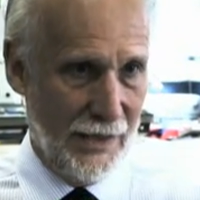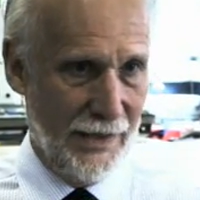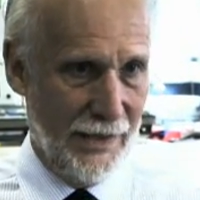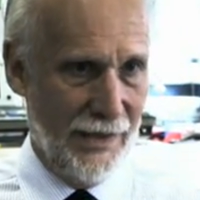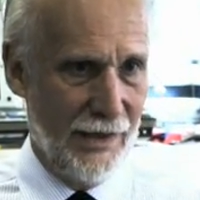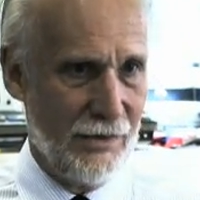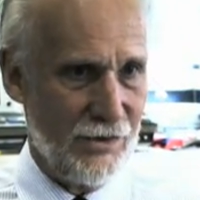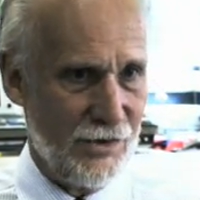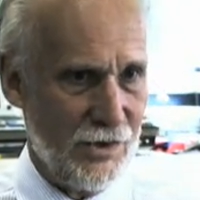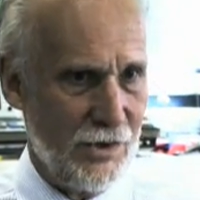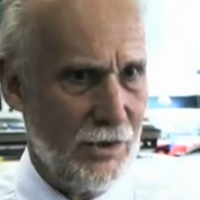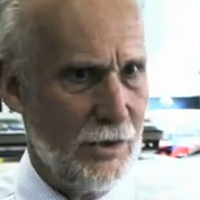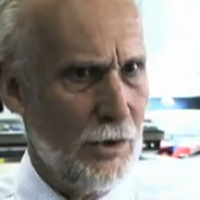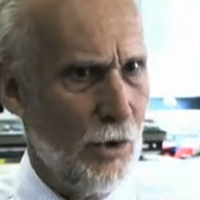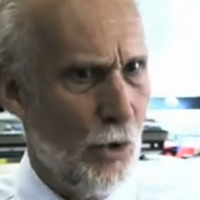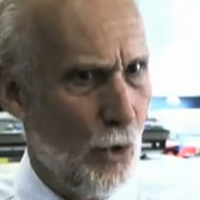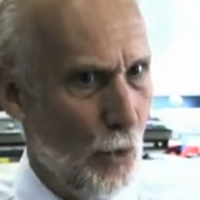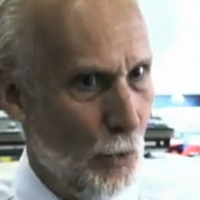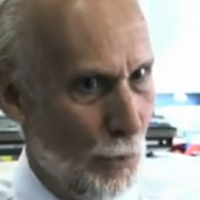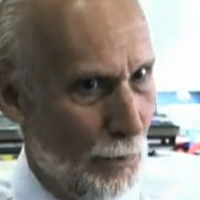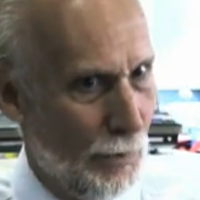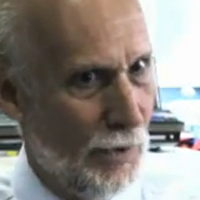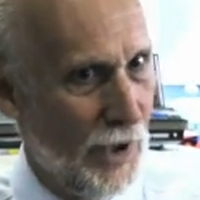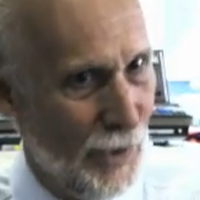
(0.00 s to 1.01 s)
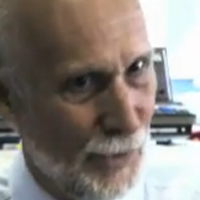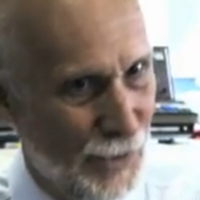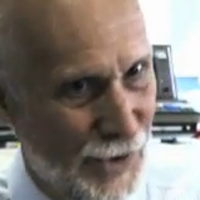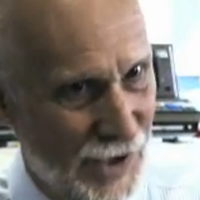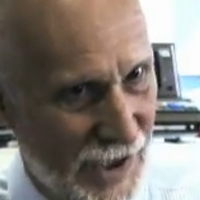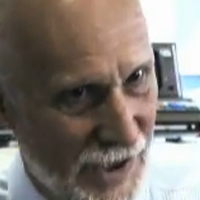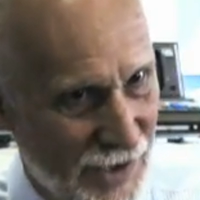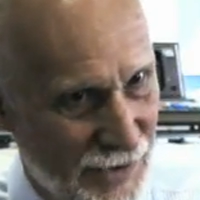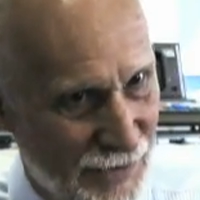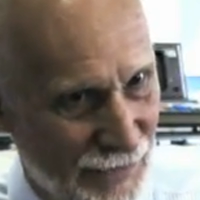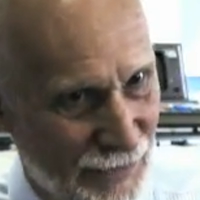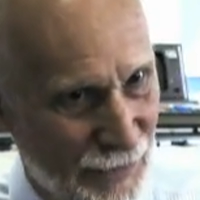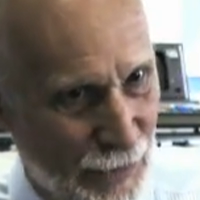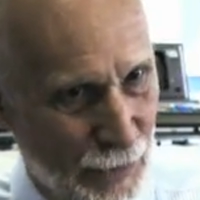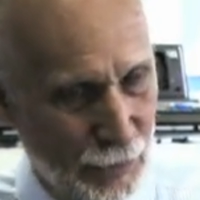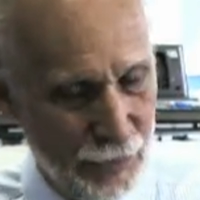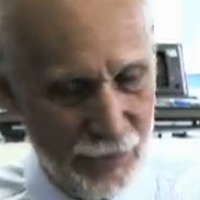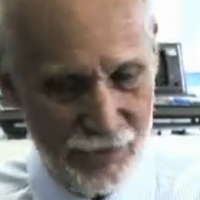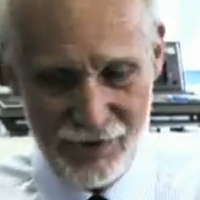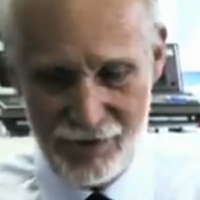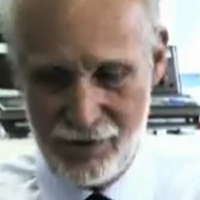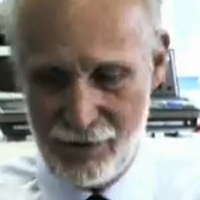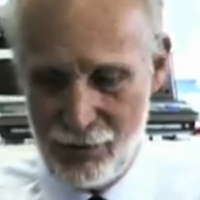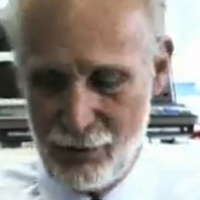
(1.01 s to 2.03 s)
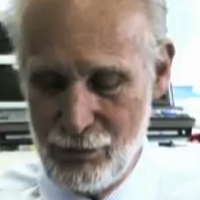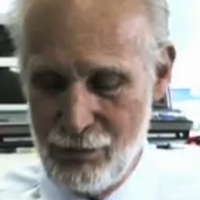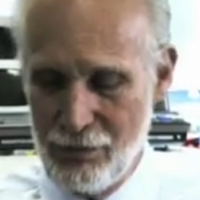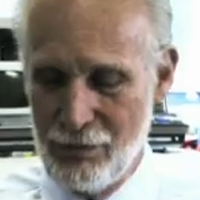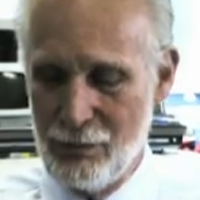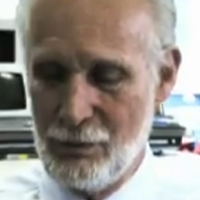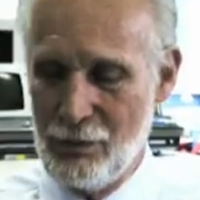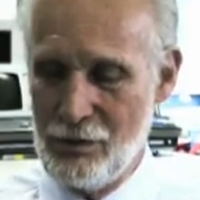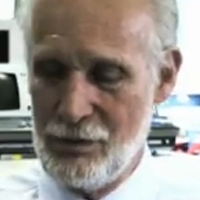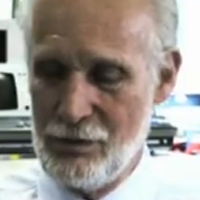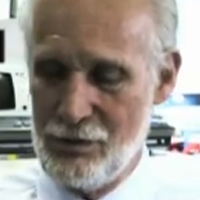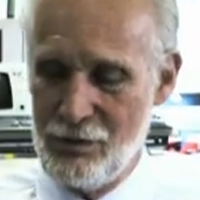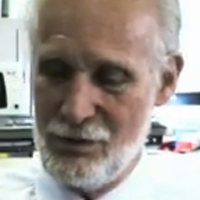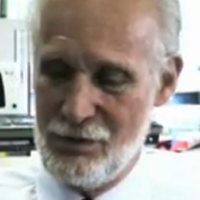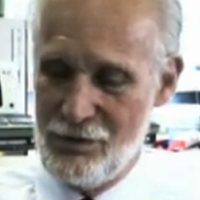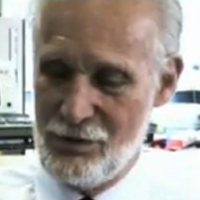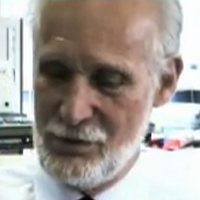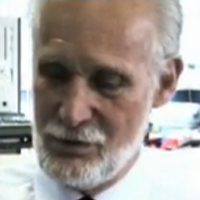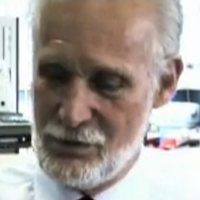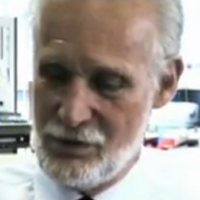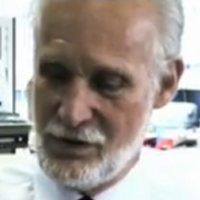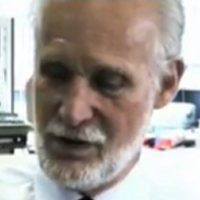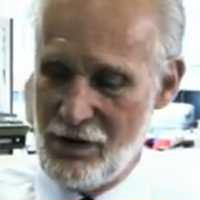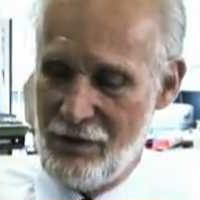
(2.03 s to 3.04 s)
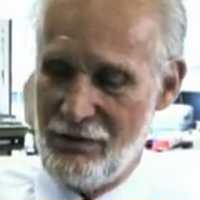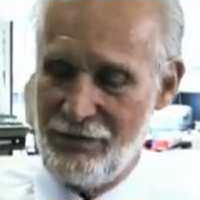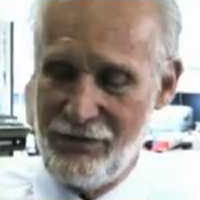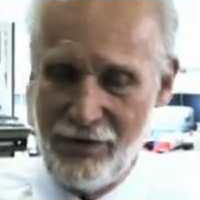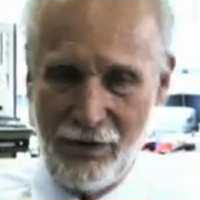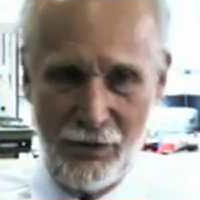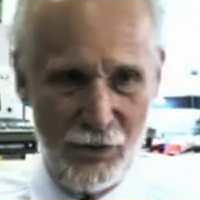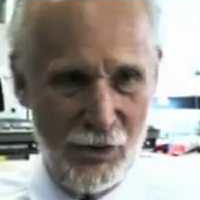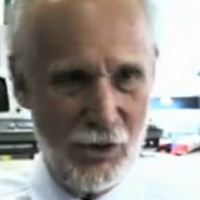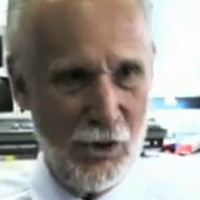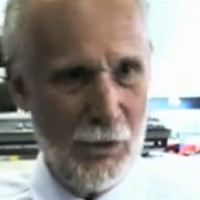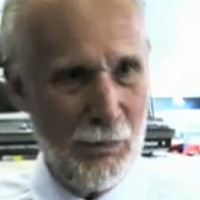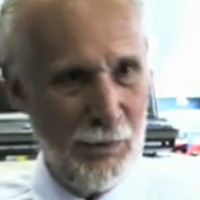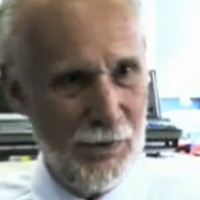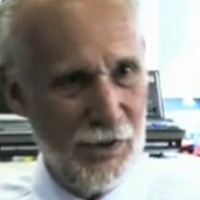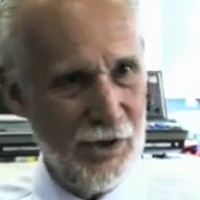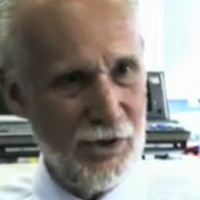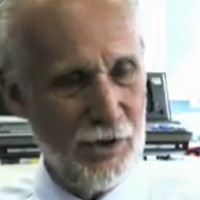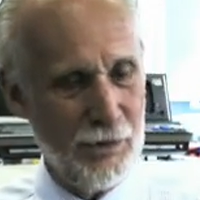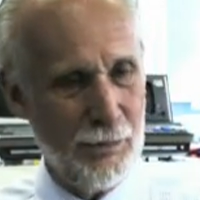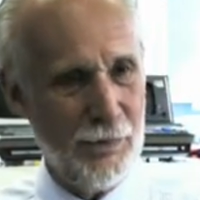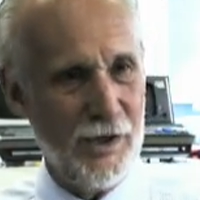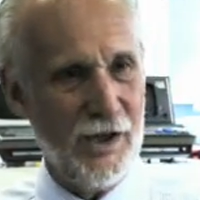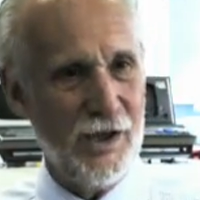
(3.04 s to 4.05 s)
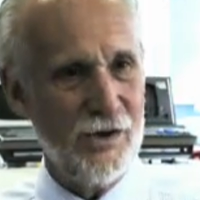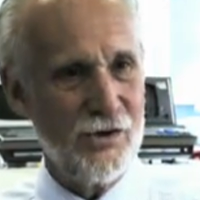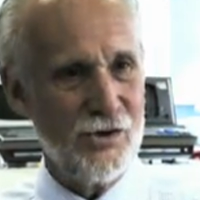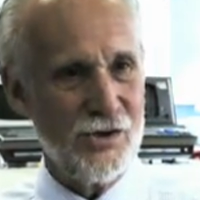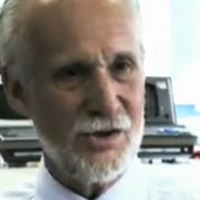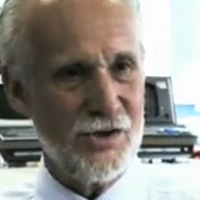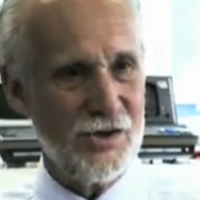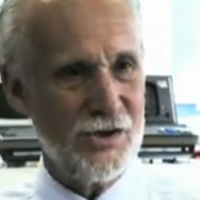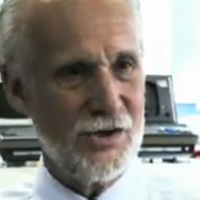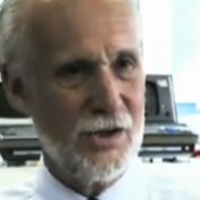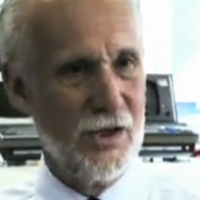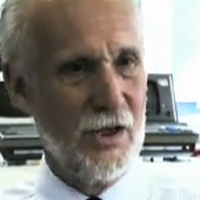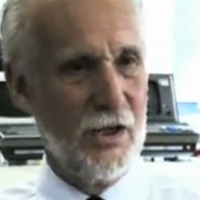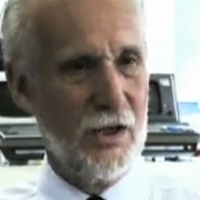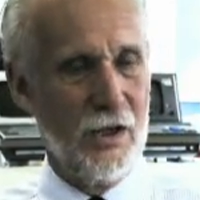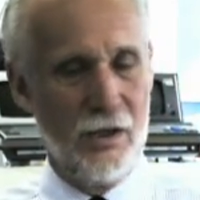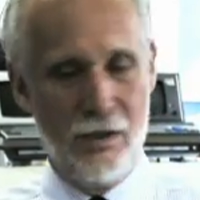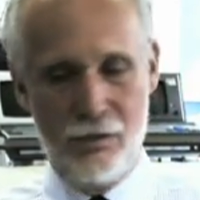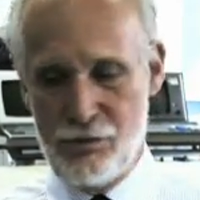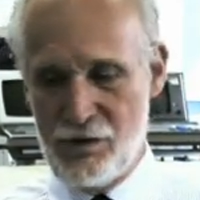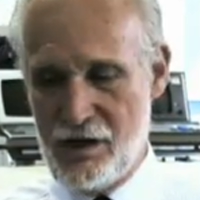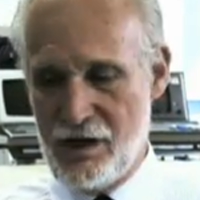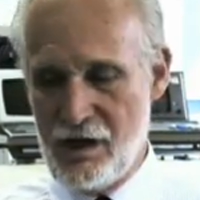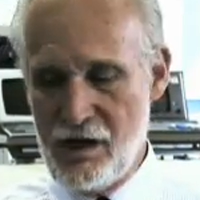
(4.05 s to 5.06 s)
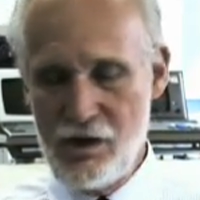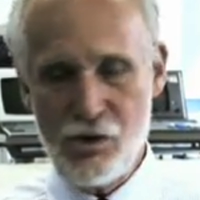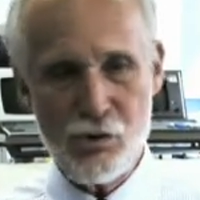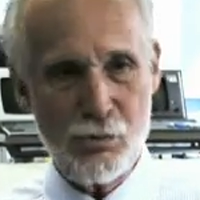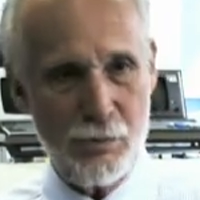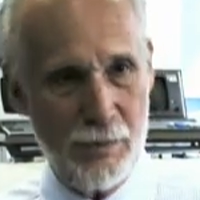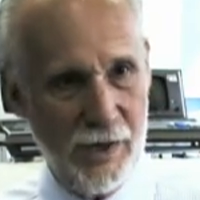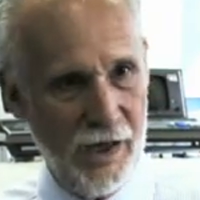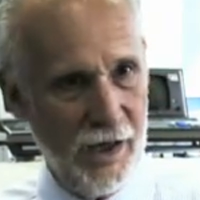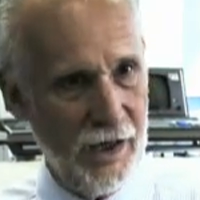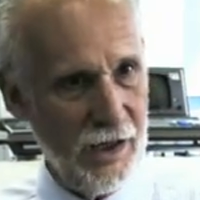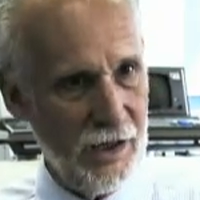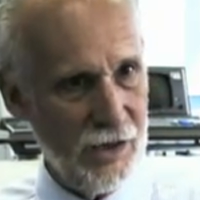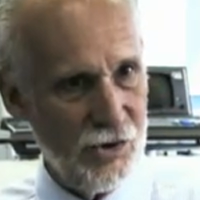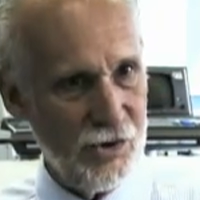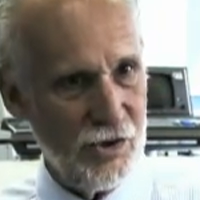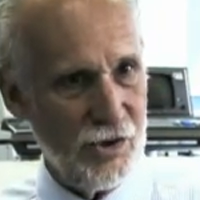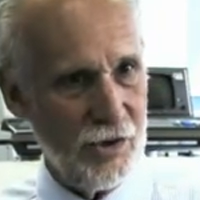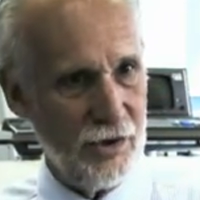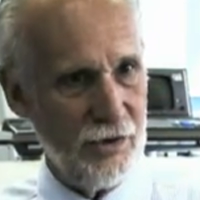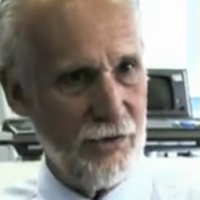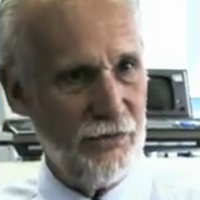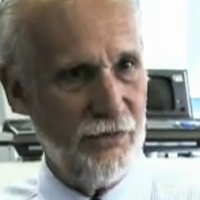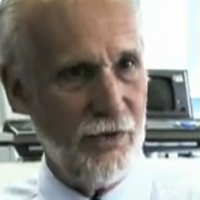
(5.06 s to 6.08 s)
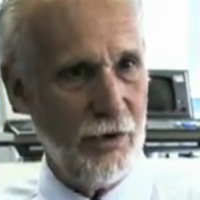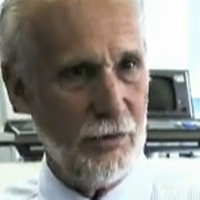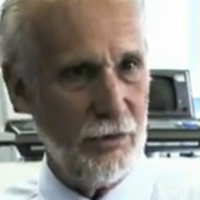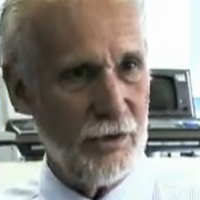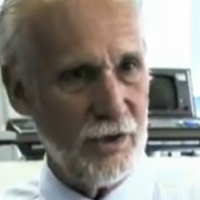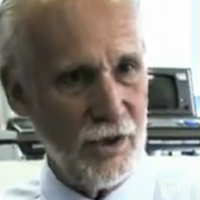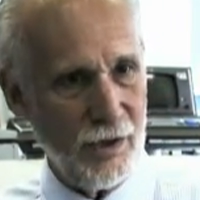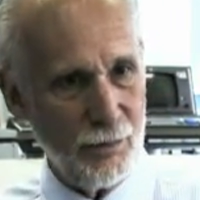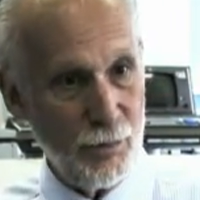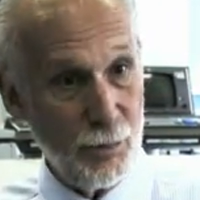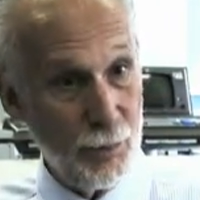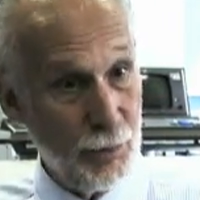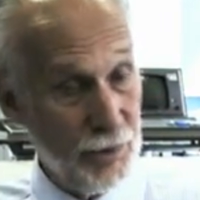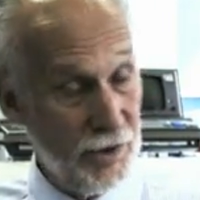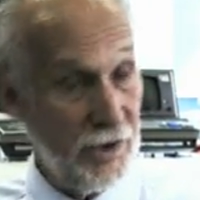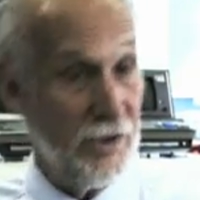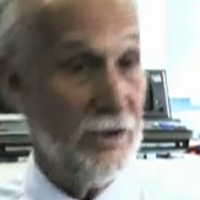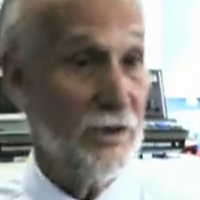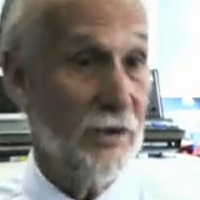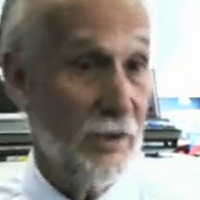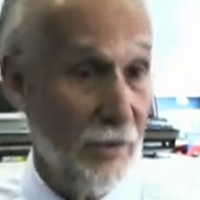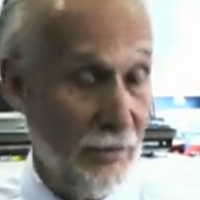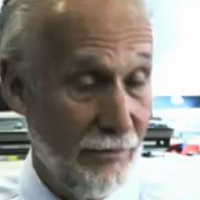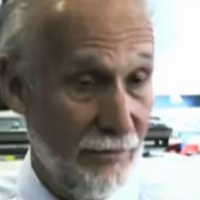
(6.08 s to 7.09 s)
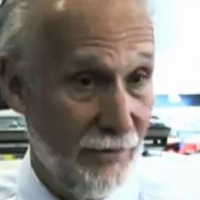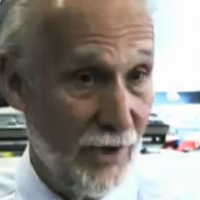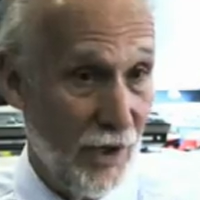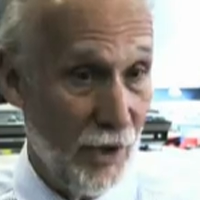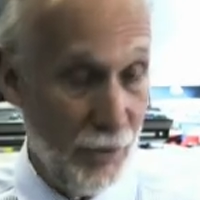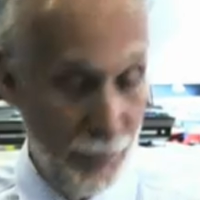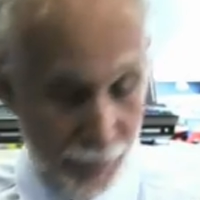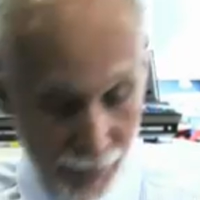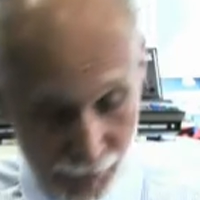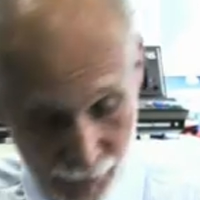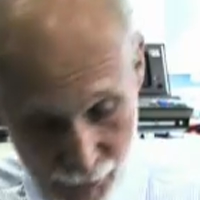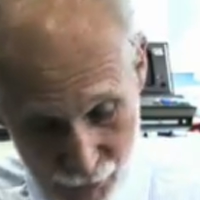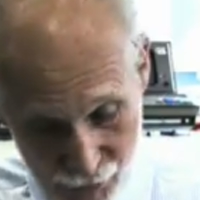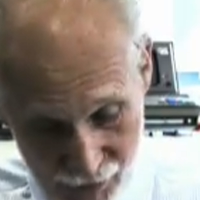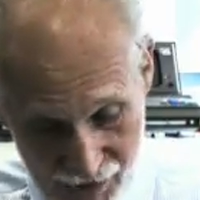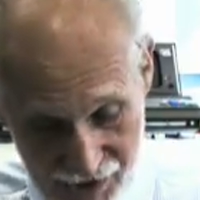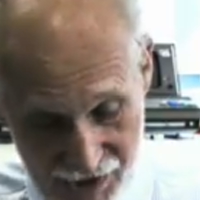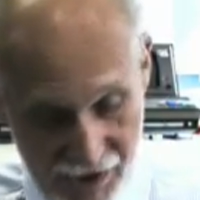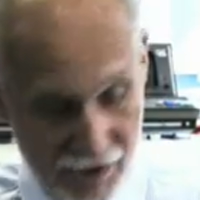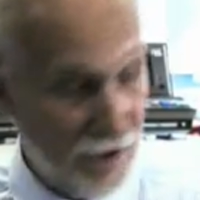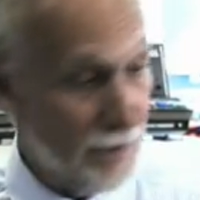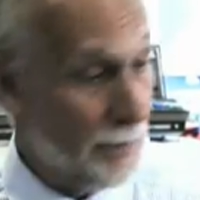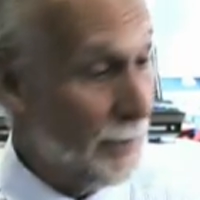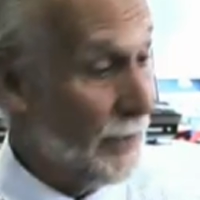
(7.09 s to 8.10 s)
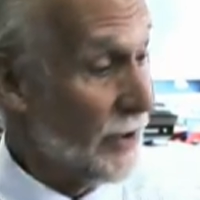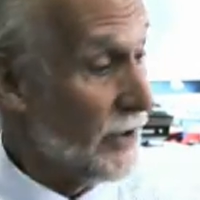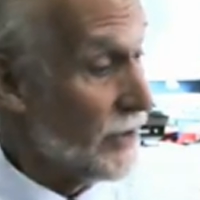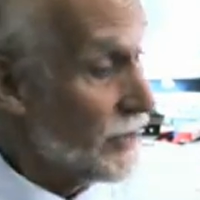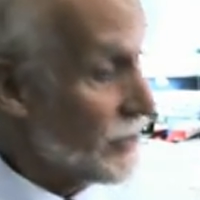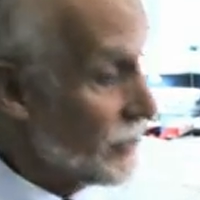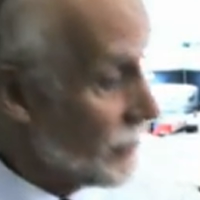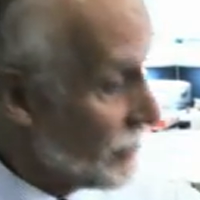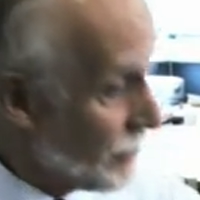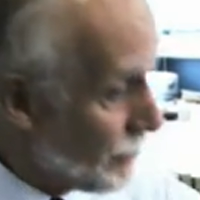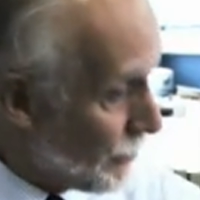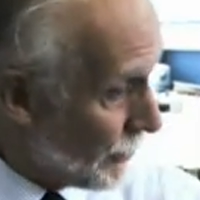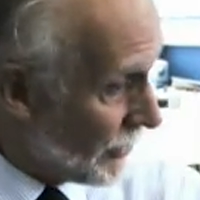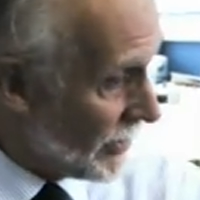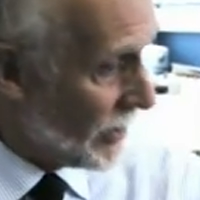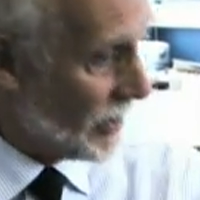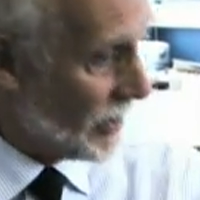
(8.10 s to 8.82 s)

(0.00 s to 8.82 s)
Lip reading: Now, it's a long process, of course, so what you do is you start photocopying the pages, and you take each page and you fold it up and you put it in an envelope and you address it to the person and you put